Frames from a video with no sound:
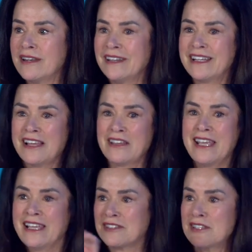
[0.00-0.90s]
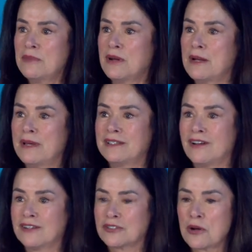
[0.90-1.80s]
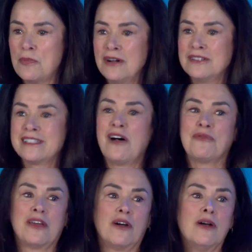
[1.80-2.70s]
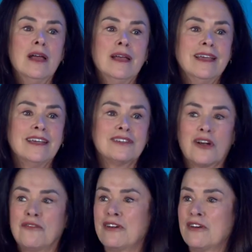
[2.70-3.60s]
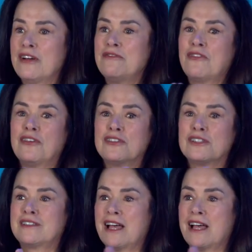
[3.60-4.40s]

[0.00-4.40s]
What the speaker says: and I can't see, but I bet Dr. Capon's out there, is our very first